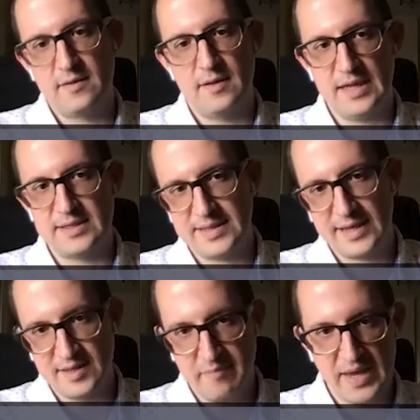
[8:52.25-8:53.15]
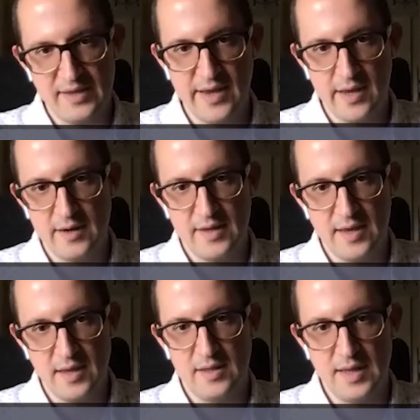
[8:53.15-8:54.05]
that's like the main data
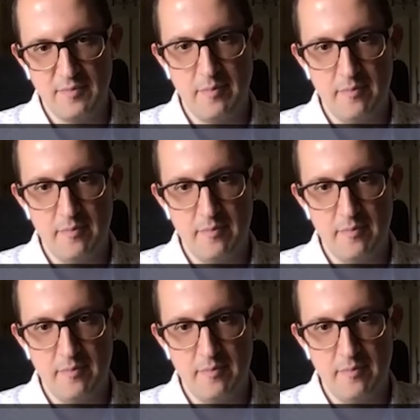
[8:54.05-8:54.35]
they